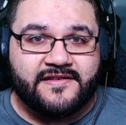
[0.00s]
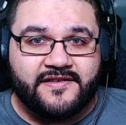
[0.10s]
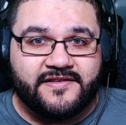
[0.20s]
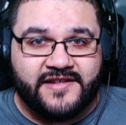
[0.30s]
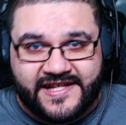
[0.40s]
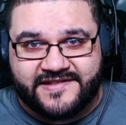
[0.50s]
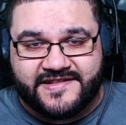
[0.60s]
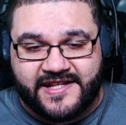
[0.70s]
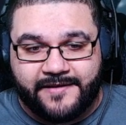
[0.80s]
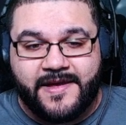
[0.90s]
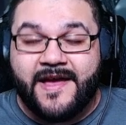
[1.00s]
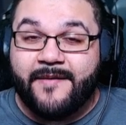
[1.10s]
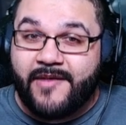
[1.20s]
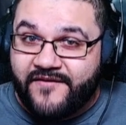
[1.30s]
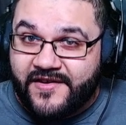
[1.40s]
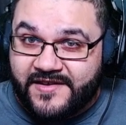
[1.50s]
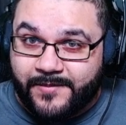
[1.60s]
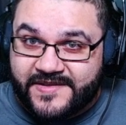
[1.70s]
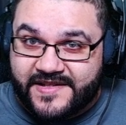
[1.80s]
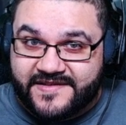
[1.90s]
on his team by
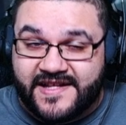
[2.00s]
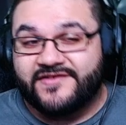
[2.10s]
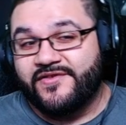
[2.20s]
15% instead.